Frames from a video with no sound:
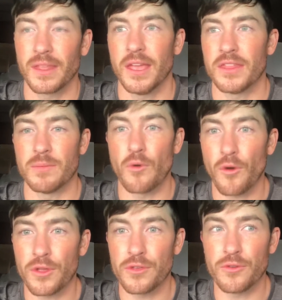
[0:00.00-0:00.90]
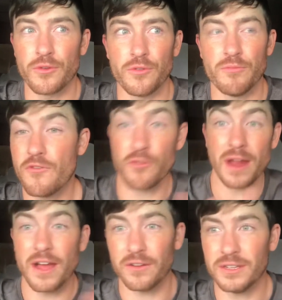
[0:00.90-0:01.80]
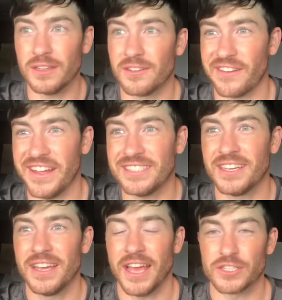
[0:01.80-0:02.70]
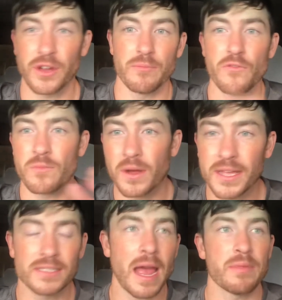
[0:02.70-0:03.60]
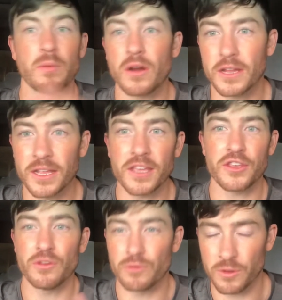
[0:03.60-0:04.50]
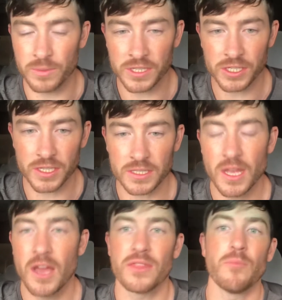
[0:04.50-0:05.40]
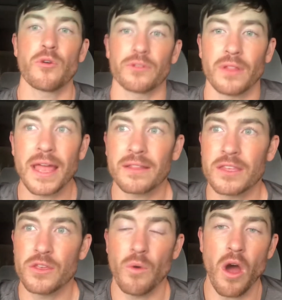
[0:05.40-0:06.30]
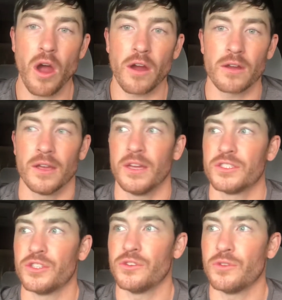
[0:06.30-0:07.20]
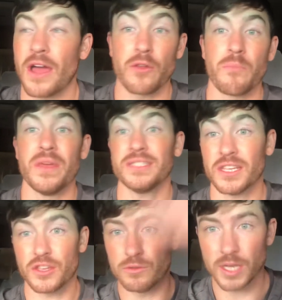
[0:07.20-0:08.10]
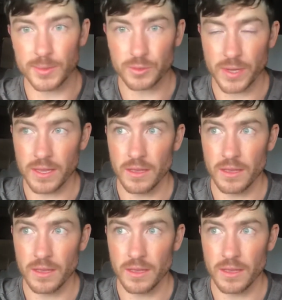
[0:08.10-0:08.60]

the more you move around, right, and try to move your money and time the market and get cute with your positions, the more likely you are to either miss a huge upswing